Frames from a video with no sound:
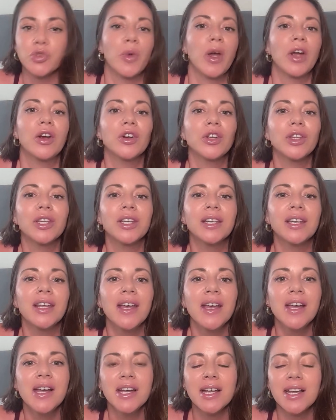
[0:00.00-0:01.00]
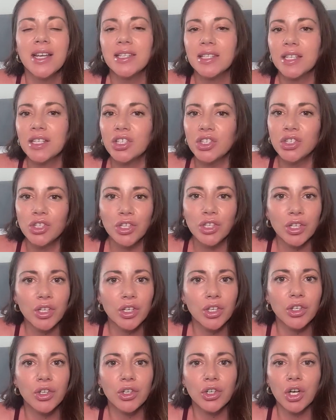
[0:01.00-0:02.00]
or you're spiraling, it's because
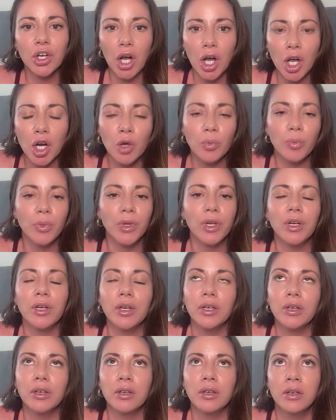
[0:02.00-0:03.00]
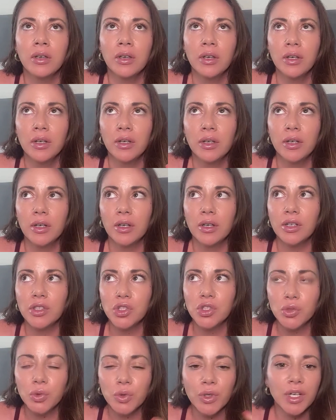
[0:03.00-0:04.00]
you're caught up in a
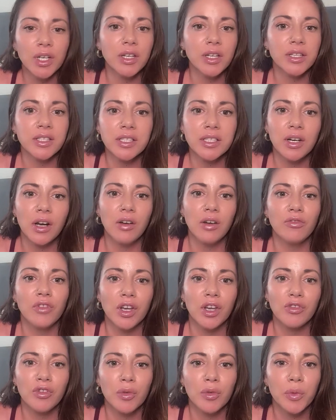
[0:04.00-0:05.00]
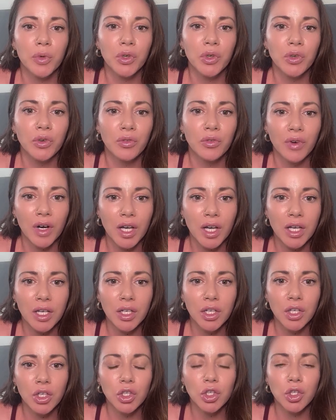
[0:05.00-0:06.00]
story that's not favorable,
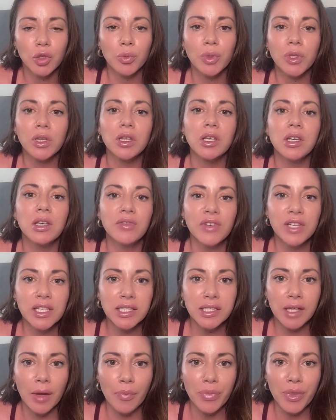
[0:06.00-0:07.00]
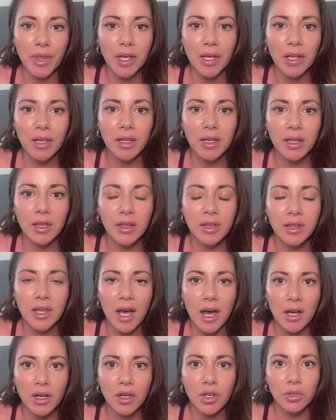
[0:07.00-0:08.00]
right? You're believing
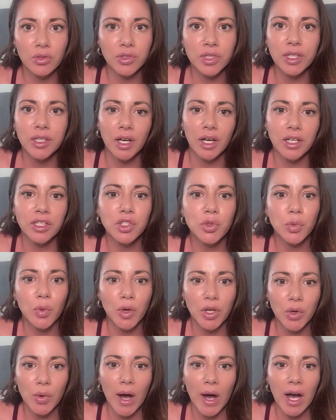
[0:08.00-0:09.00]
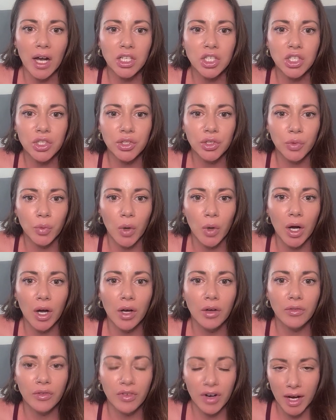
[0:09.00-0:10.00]
something that goes against what you actually
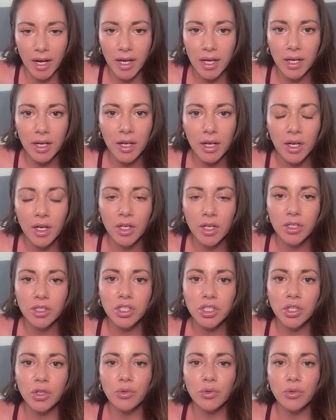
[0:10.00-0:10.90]
want, right?